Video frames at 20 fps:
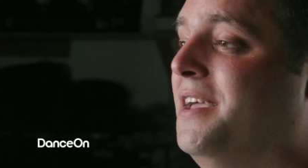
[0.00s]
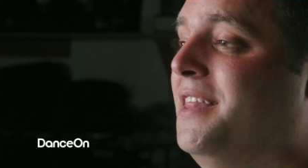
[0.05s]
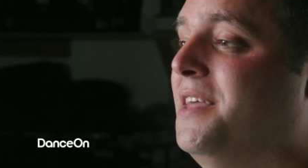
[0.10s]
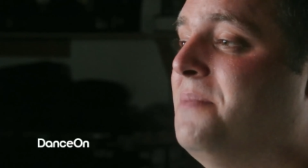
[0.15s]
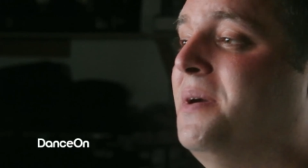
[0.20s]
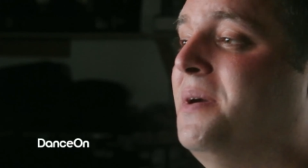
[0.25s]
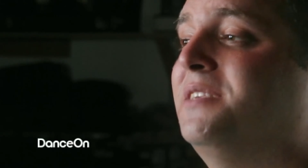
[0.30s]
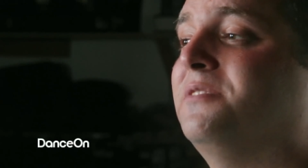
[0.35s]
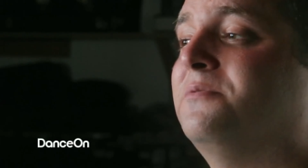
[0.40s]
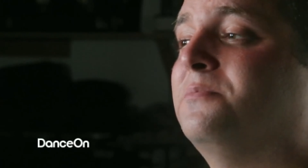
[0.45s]
thing
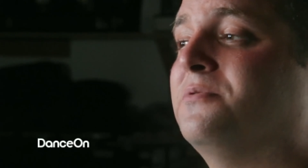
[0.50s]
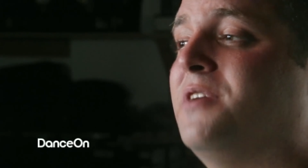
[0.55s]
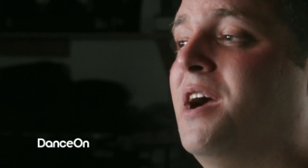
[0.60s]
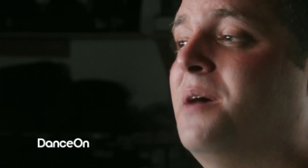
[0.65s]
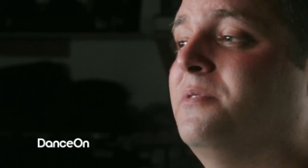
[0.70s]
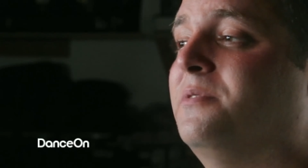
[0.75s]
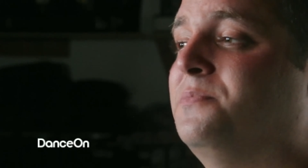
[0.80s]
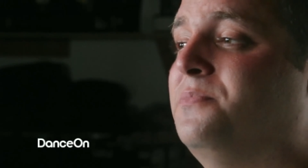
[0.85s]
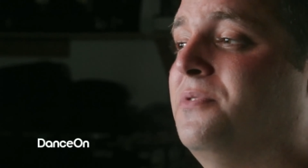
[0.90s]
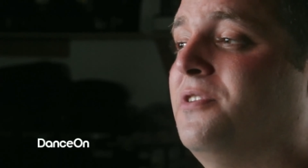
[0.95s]
that my
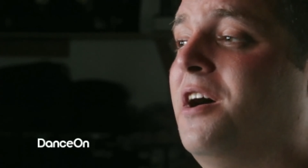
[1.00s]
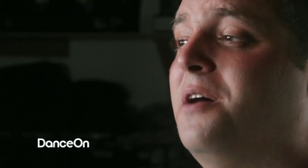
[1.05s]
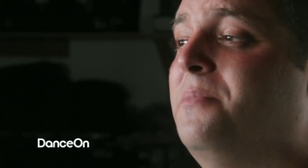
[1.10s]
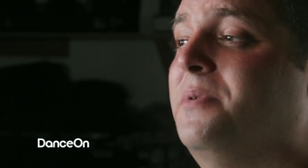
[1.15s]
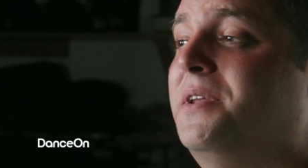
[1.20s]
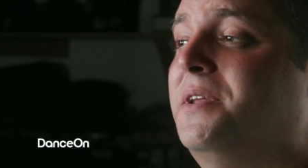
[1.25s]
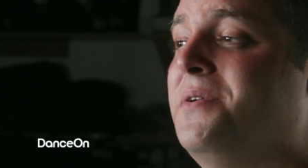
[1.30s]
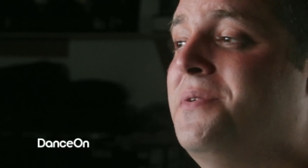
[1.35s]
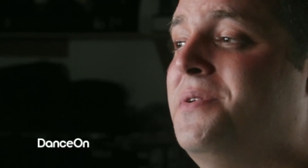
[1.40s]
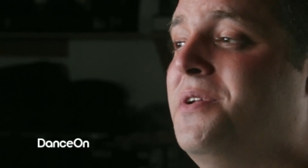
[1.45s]
subscribers
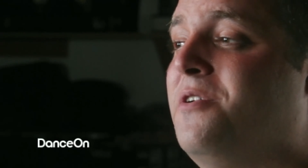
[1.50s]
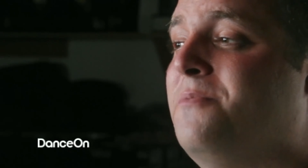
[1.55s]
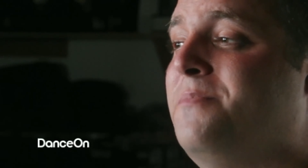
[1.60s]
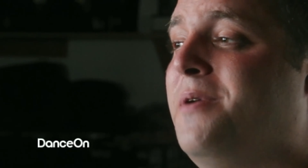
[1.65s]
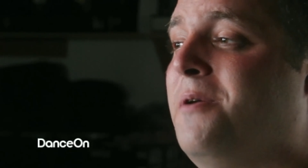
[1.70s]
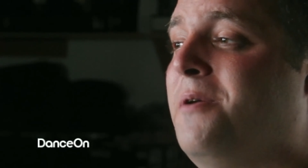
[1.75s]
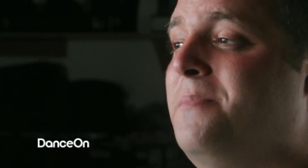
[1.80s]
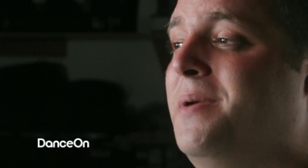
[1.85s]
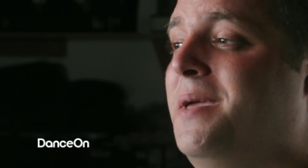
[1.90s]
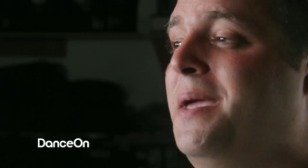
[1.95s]
probably don't know
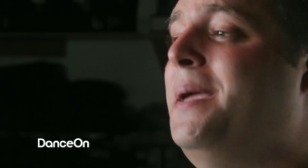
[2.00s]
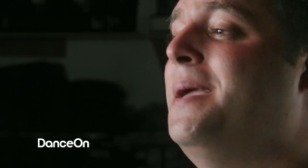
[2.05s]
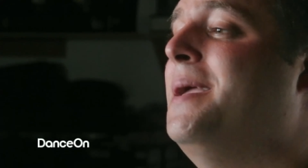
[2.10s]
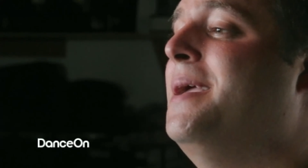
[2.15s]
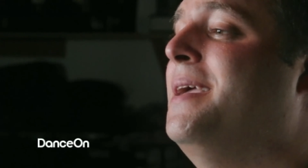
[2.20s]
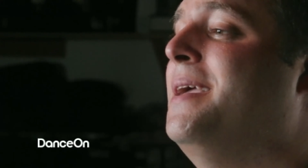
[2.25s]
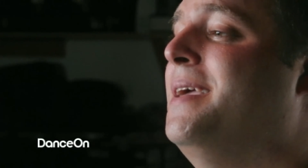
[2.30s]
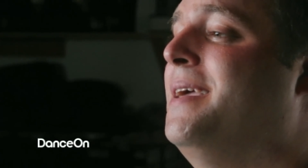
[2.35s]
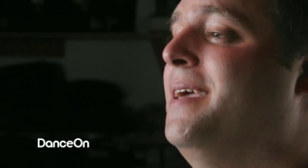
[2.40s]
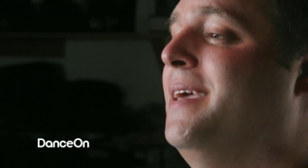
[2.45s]
about me
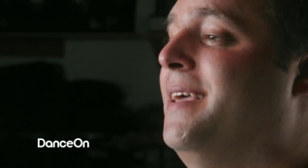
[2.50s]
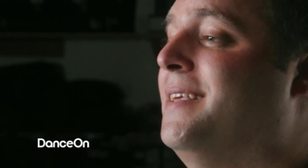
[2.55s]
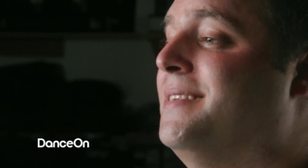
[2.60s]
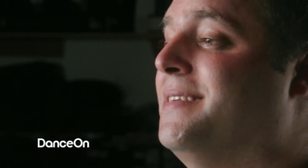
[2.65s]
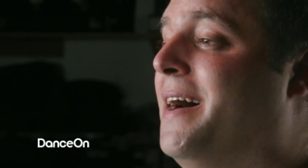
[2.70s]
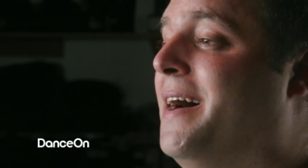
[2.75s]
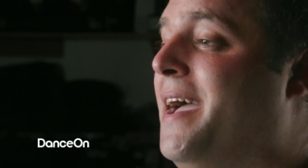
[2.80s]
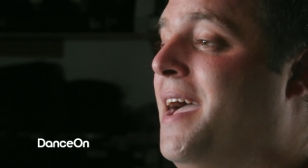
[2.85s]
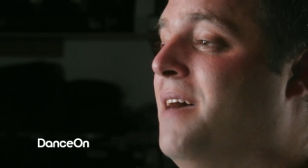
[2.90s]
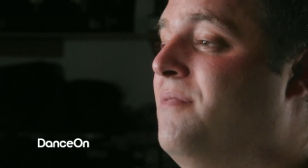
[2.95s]

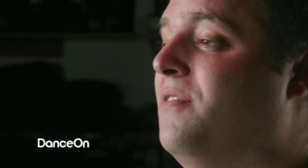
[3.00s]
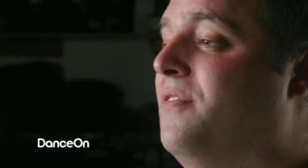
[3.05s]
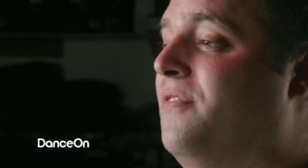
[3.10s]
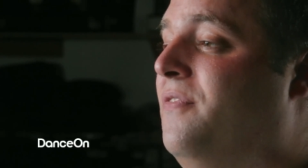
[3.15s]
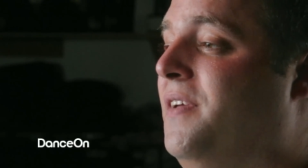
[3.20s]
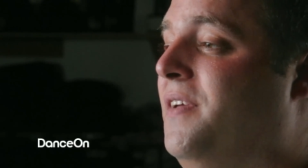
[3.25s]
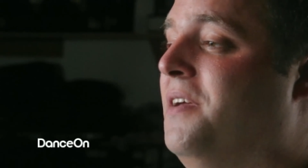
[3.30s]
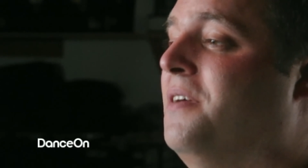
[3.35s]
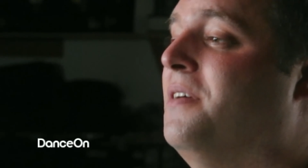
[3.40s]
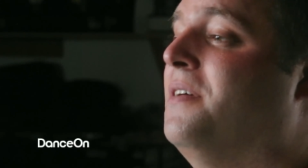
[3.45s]
is I have a
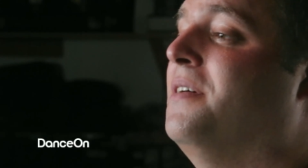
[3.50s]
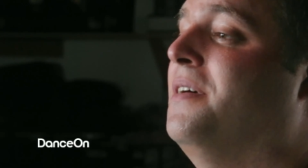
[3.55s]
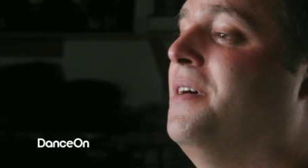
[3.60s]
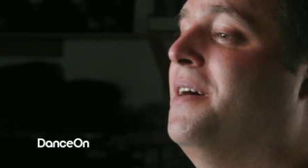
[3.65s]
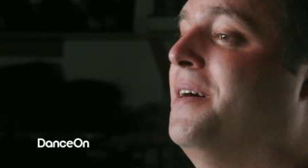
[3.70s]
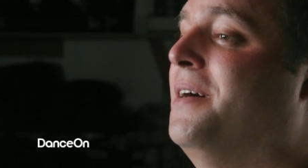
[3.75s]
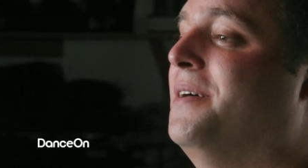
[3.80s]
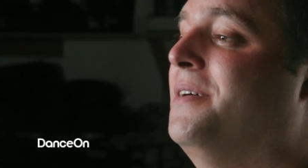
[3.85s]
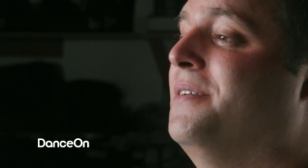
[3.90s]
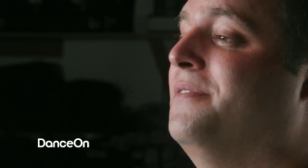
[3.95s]
fear
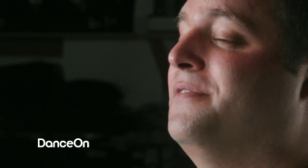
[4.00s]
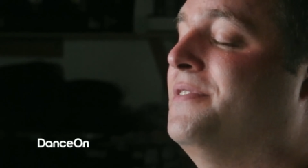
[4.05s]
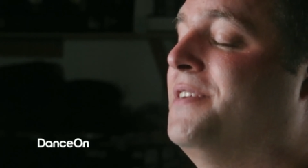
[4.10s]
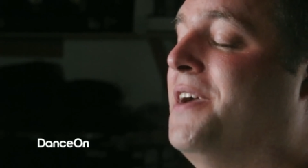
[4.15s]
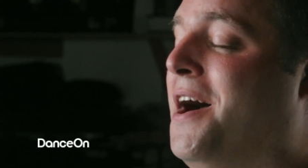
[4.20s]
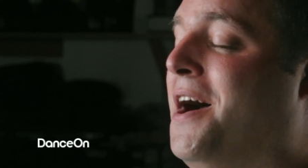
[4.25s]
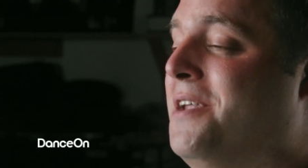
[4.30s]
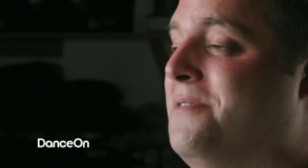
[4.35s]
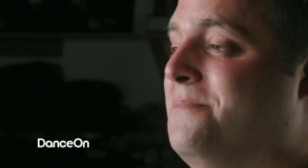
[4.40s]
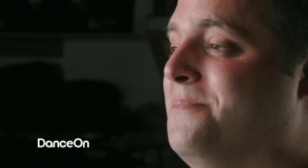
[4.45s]
of
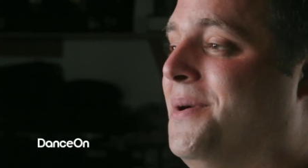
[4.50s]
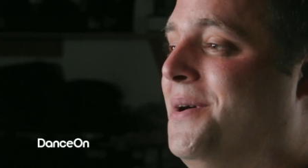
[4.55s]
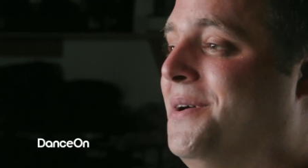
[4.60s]
cotton